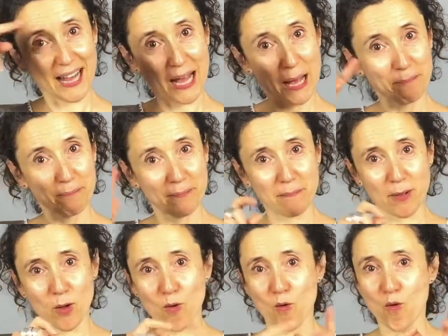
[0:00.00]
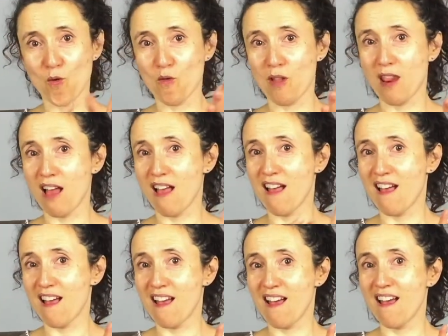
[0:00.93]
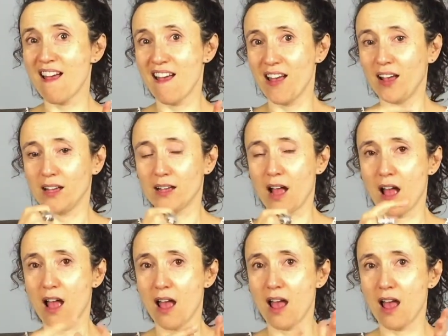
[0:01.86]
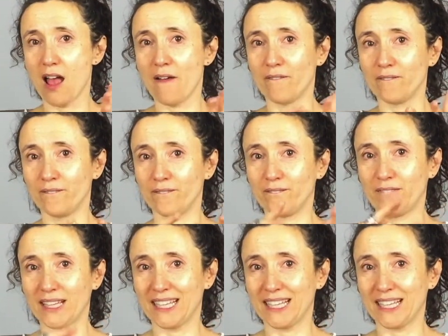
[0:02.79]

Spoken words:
Hello, my name is Paula Garfield